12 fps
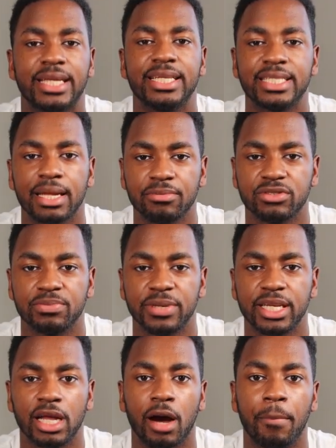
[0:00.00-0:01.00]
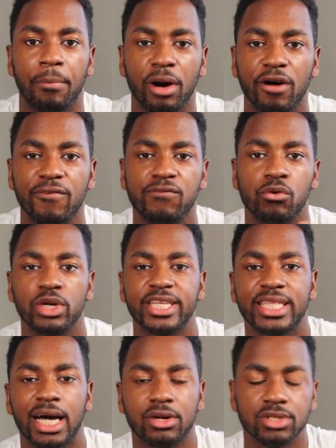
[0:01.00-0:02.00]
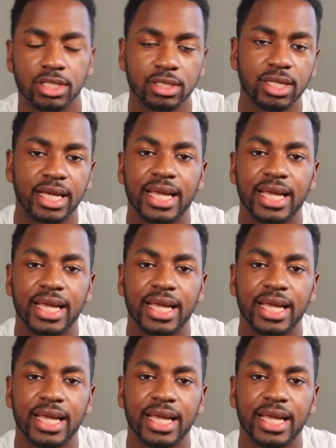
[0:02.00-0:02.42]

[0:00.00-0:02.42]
Any type of spend above $40,000